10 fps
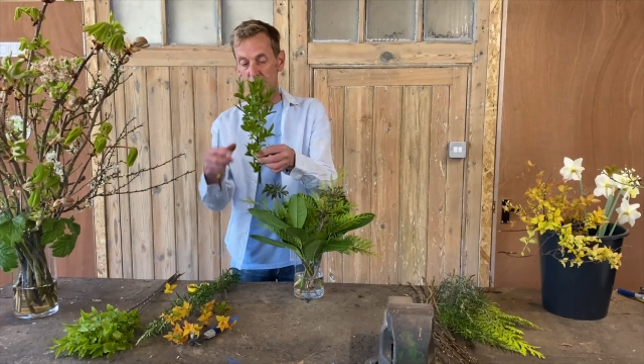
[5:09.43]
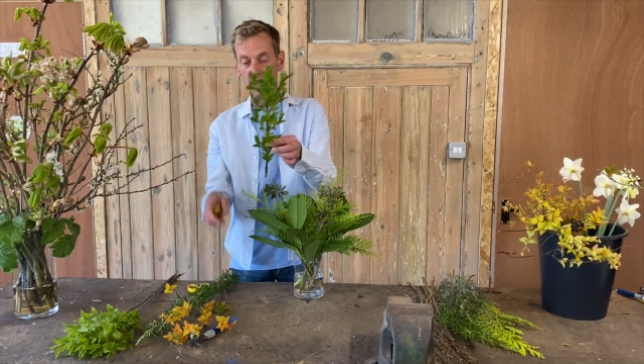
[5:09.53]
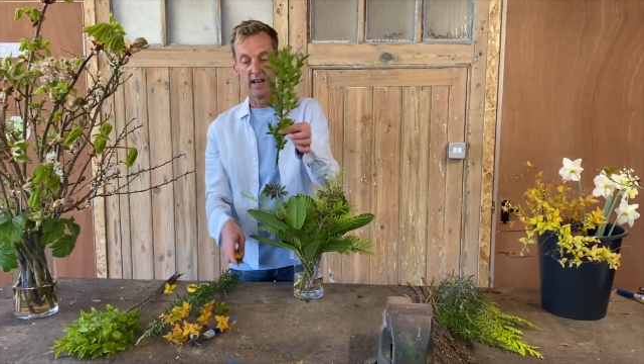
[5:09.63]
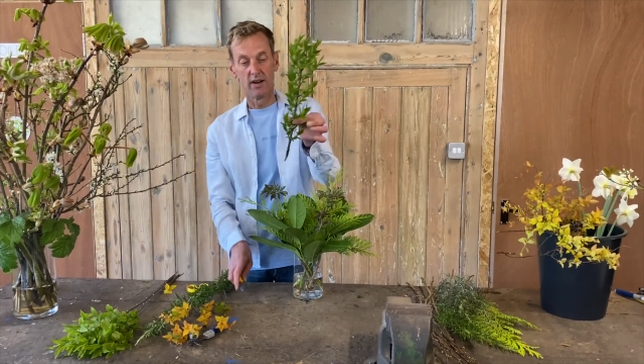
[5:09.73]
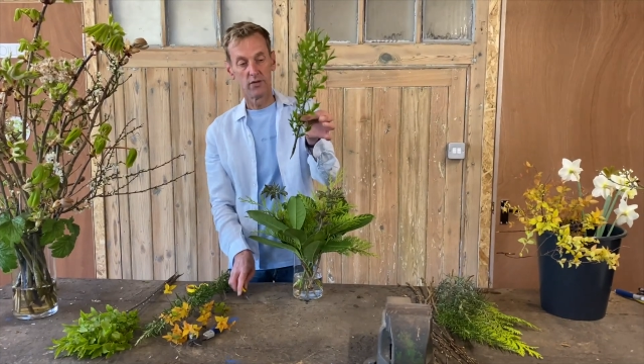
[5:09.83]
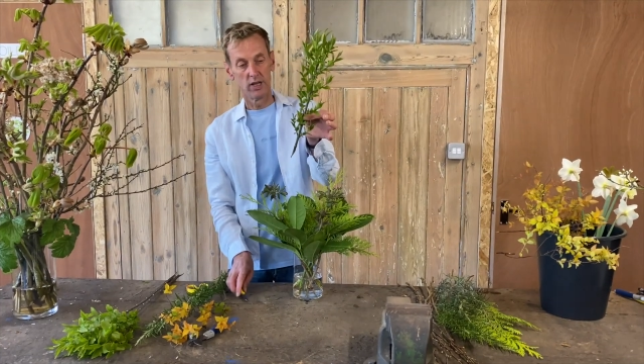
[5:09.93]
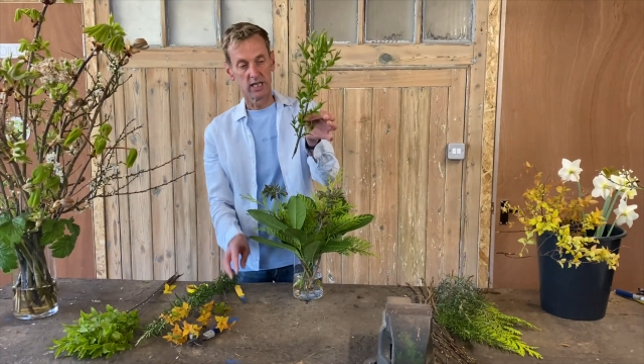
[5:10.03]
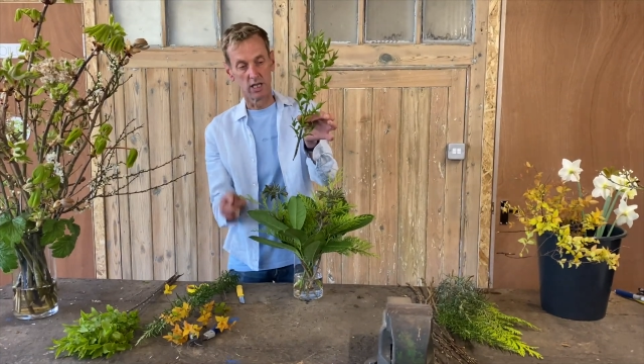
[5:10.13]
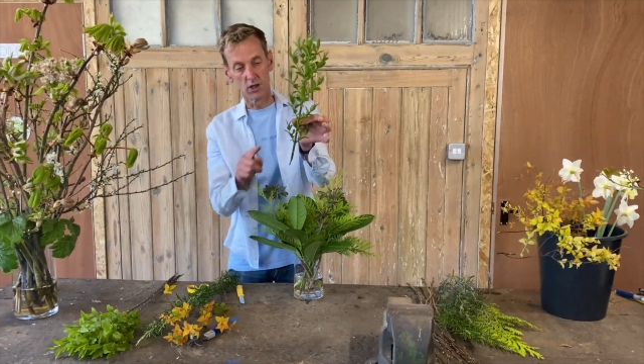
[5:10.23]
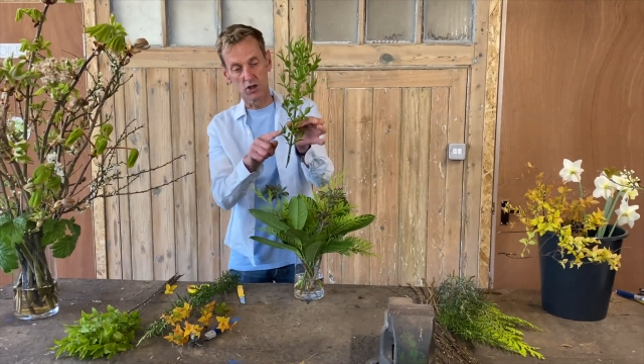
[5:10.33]
to have is
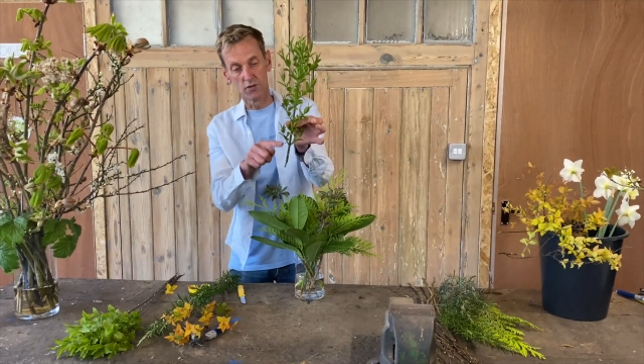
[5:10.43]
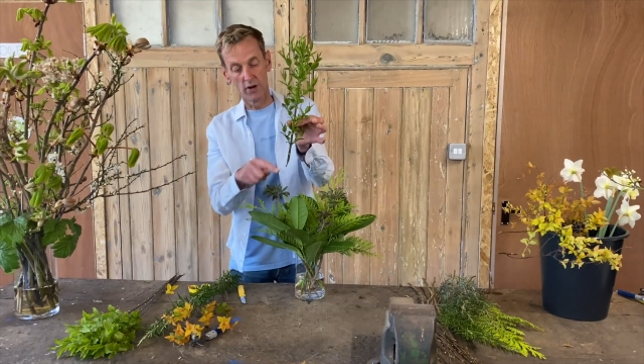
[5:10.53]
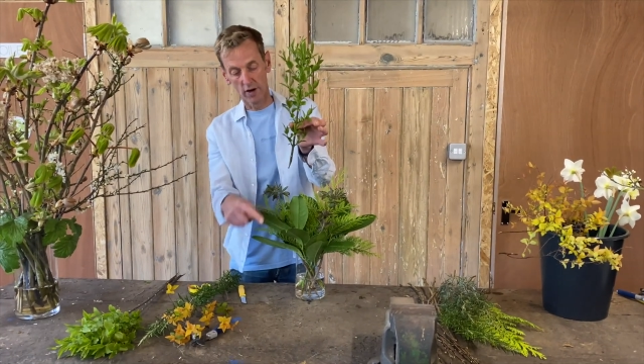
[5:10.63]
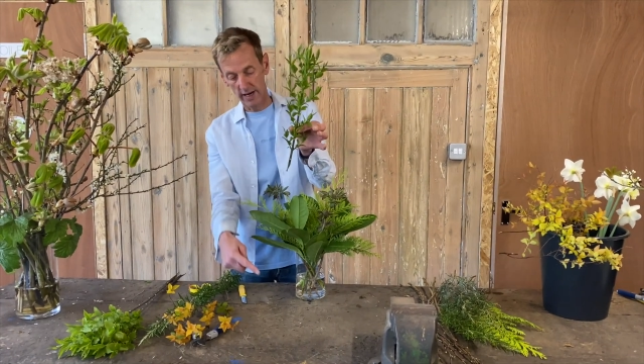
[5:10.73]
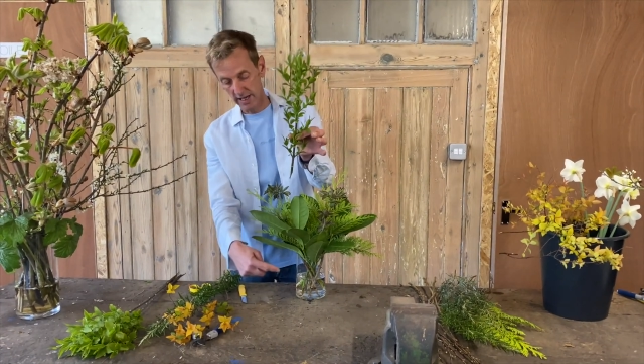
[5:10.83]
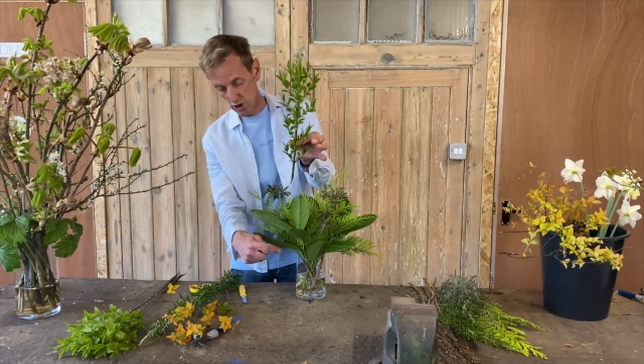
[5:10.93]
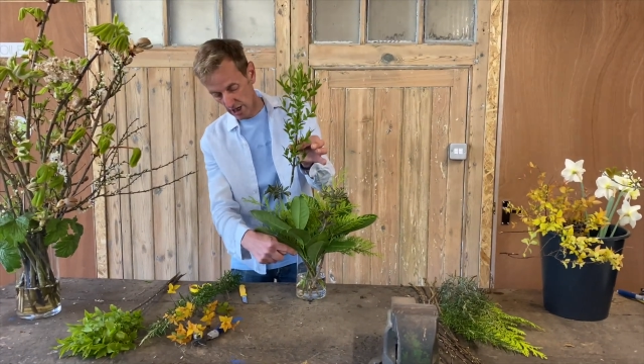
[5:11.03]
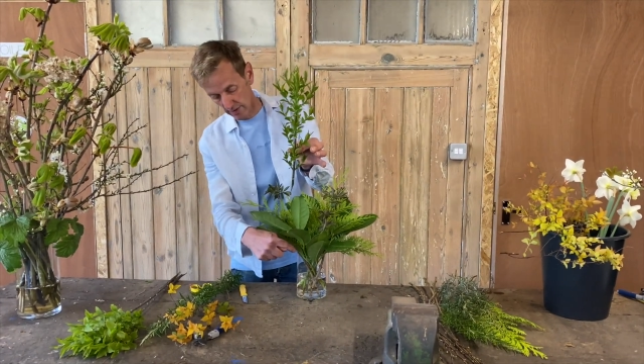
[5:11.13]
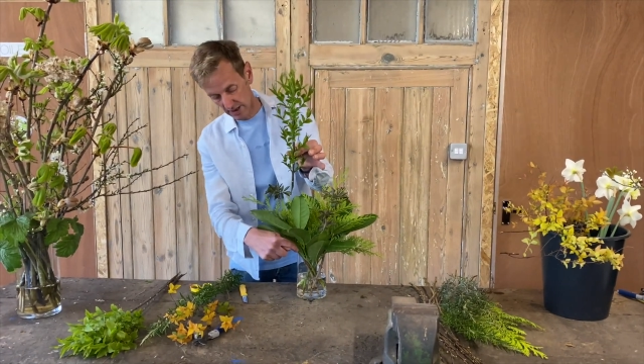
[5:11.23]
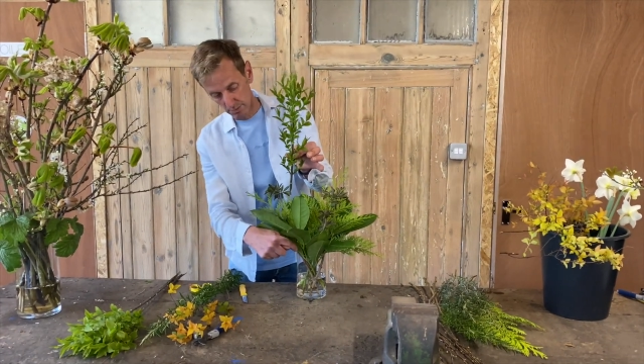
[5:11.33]
lots of foliage
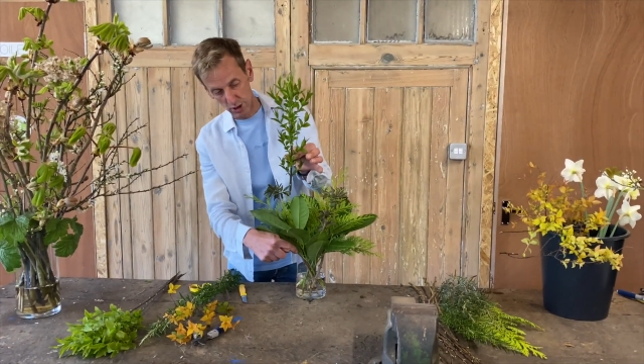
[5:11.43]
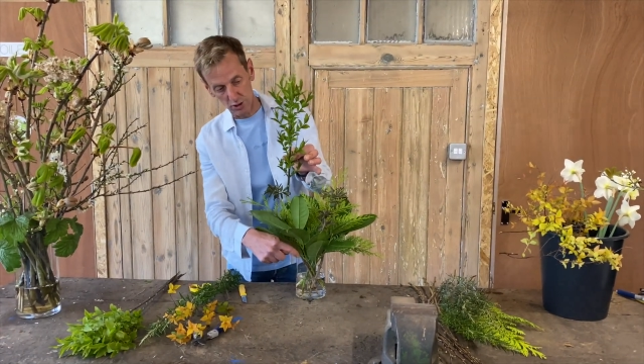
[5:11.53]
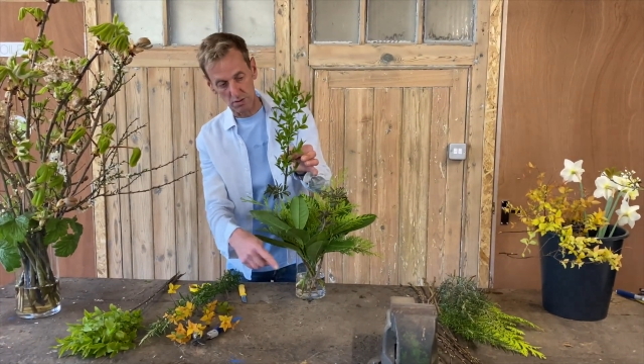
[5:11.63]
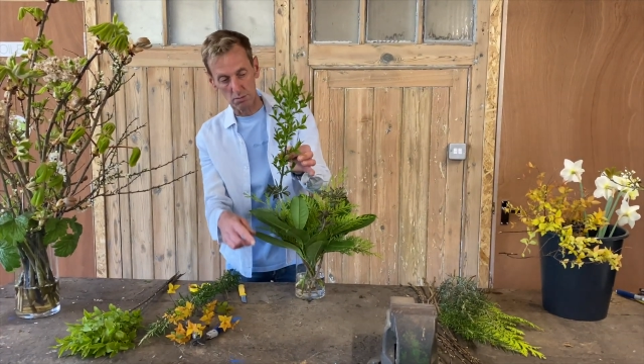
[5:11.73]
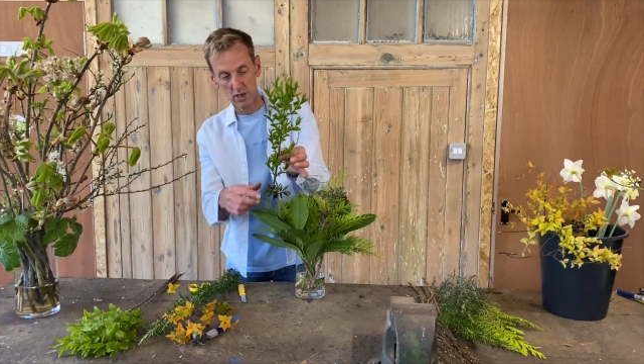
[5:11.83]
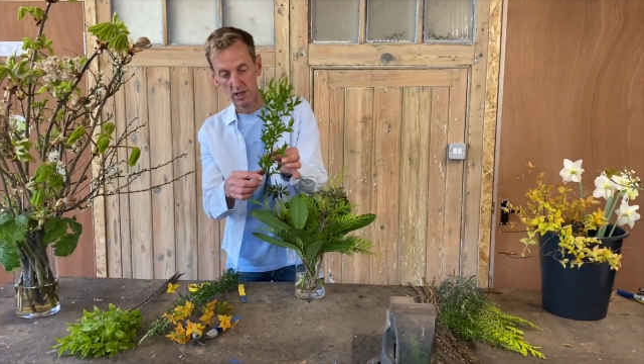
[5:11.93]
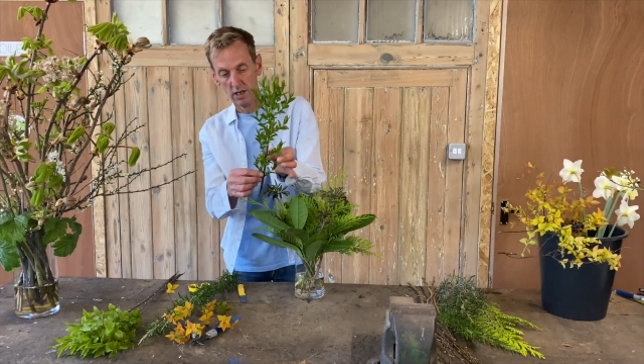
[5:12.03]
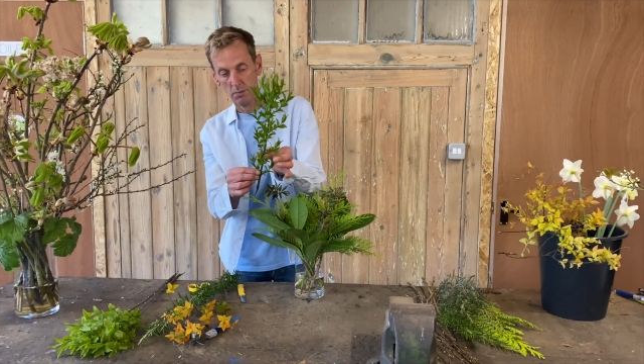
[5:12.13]
here in the bottom,